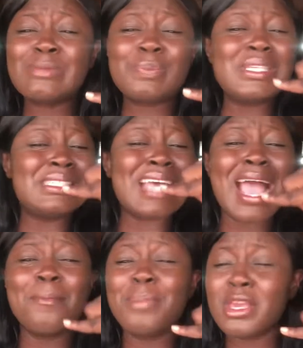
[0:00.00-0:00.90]
Please,
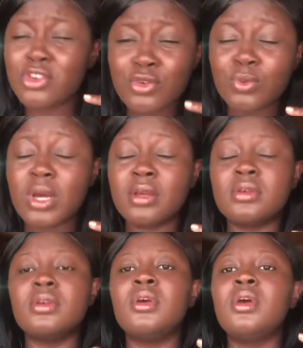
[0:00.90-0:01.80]
I beg you,
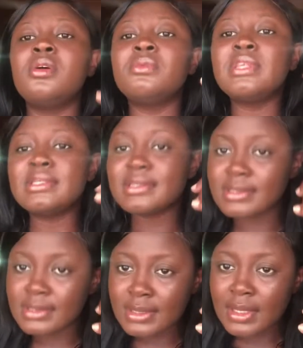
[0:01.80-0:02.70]
please.